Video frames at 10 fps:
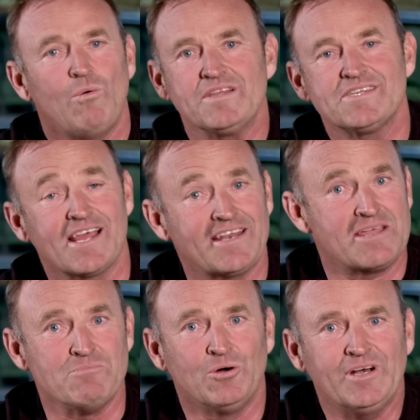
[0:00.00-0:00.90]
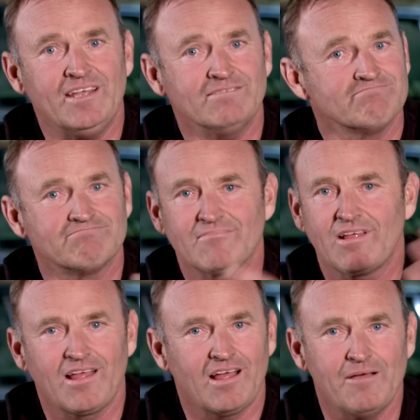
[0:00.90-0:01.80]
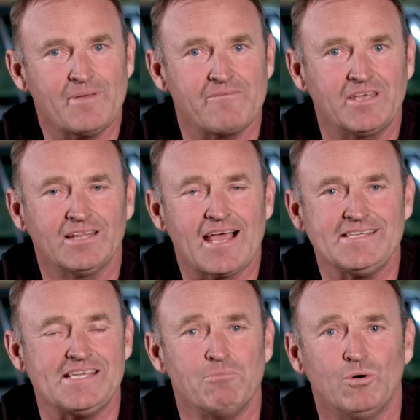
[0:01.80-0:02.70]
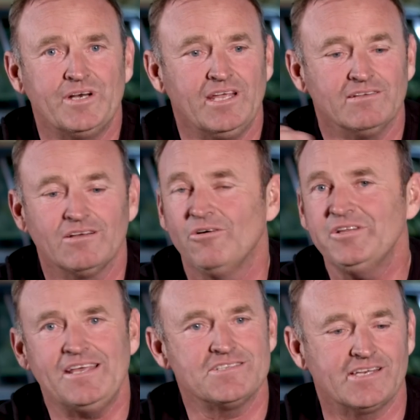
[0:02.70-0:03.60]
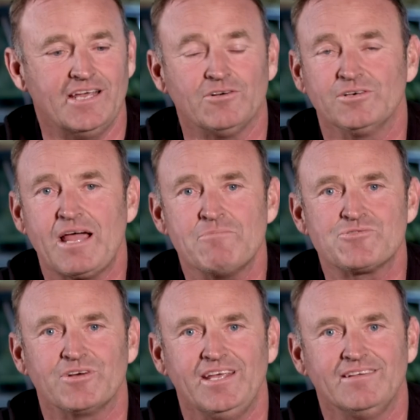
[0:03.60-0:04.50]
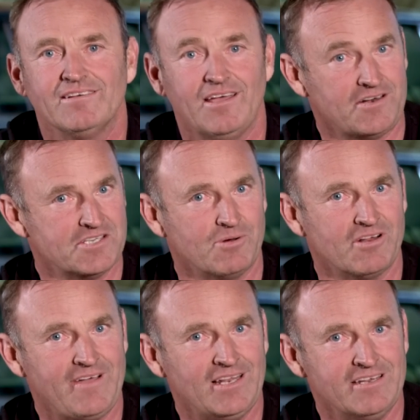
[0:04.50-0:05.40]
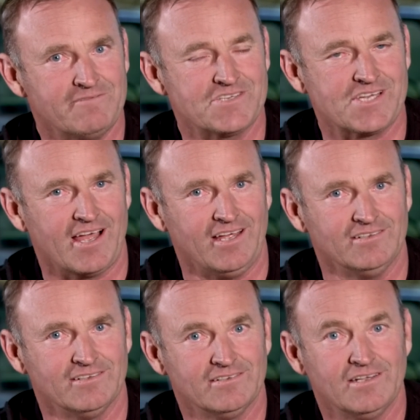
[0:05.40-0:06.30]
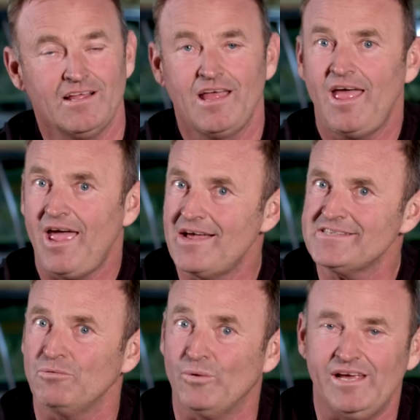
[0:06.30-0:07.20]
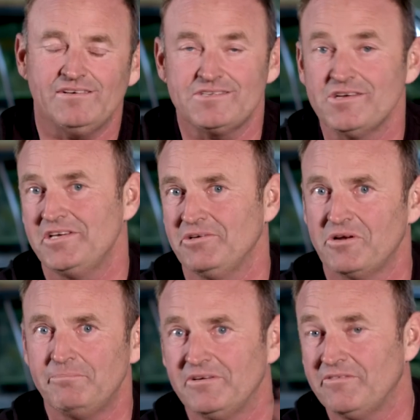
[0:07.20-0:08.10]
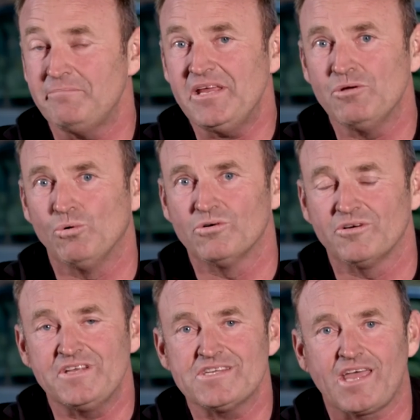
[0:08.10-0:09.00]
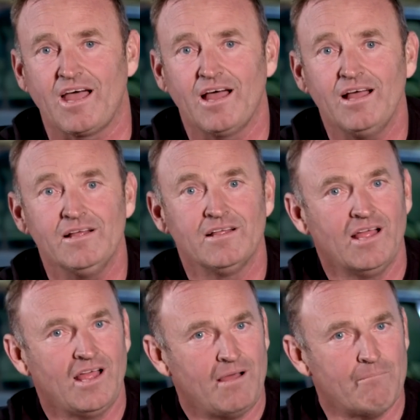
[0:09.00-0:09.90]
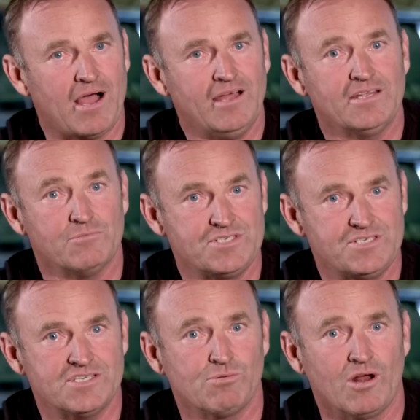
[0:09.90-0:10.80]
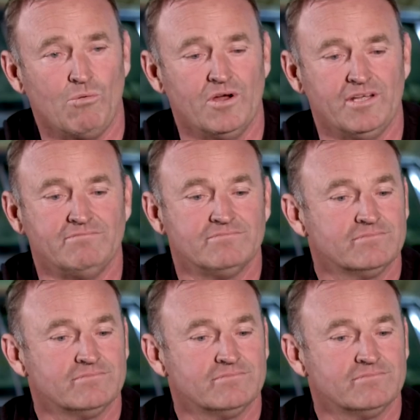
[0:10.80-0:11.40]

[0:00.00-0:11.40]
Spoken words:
One Sunday morning, I'm having a lazy morning on the internet on Gumtree, and I spot a Valiant for sale. As it went, it turned into a bit of a bidding war on this car, but it was just what I wanted.